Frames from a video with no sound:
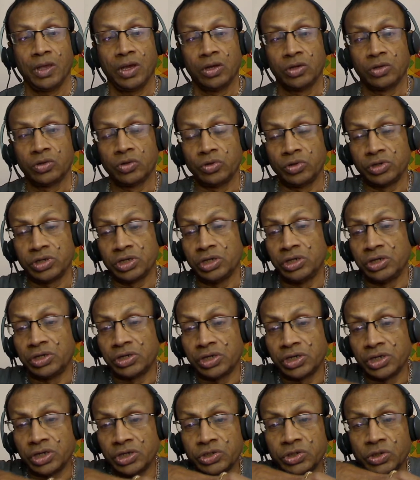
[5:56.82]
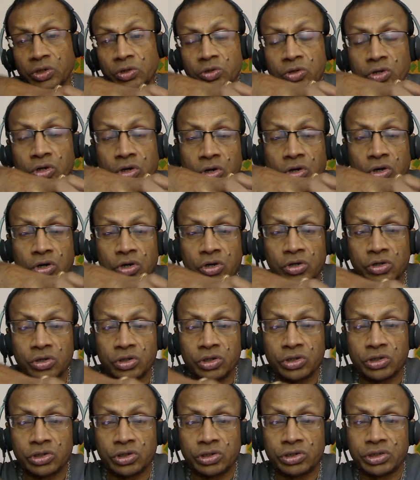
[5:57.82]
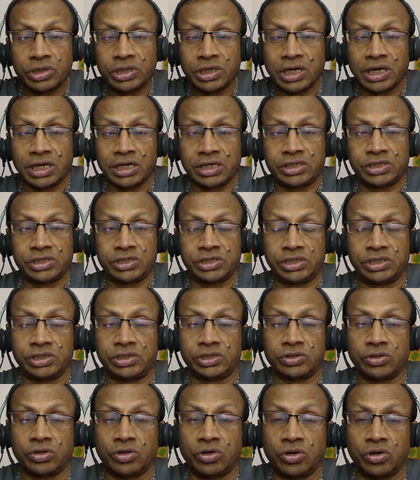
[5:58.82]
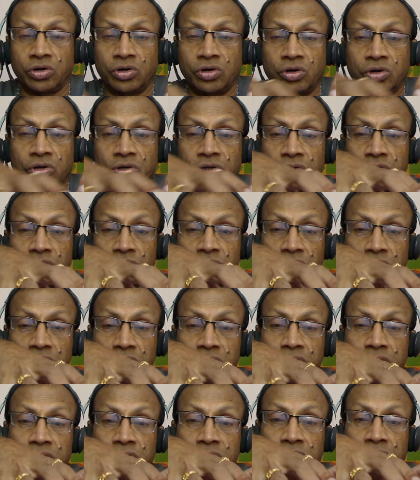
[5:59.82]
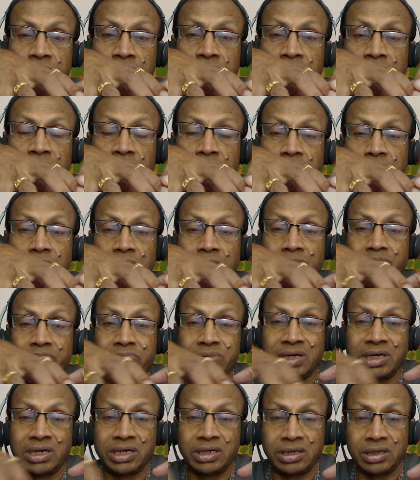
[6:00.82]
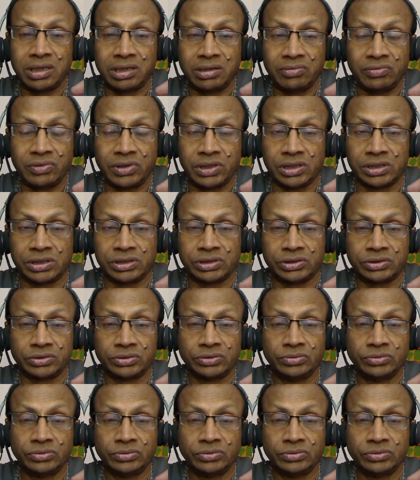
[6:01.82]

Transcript: So you can trace out all your reactions, all your behaviors,